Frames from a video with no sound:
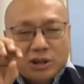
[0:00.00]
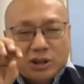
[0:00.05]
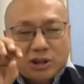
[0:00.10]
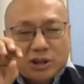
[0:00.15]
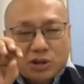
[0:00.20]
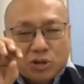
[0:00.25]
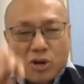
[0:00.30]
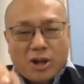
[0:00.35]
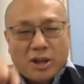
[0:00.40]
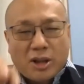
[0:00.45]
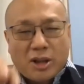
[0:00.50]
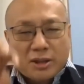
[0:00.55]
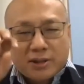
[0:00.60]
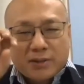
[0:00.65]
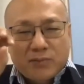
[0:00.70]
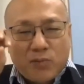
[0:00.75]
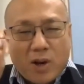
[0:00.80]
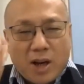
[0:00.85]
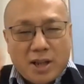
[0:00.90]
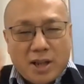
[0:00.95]
choice
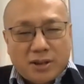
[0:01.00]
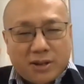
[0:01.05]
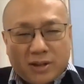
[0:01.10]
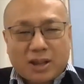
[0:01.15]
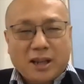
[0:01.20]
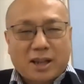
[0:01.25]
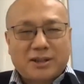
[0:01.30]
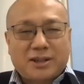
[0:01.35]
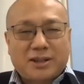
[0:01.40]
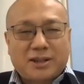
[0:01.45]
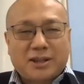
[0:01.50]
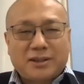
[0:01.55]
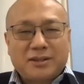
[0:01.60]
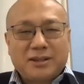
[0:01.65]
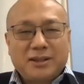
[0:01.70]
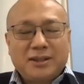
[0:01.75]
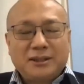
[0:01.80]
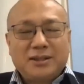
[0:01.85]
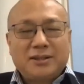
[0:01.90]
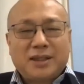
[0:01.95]
one selection.
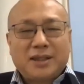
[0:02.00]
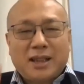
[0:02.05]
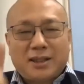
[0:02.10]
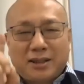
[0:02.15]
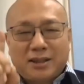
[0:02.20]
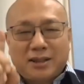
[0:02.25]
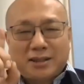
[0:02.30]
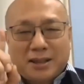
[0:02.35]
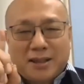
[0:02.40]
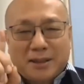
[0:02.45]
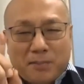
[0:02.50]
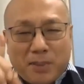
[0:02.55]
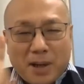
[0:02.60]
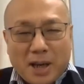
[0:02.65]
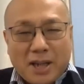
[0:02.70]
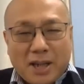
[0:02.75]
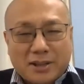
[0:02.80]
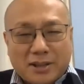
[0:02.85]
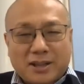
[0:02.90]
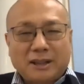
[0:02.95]
That is the
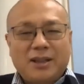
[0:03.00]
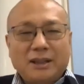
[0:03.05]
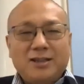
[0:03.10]
best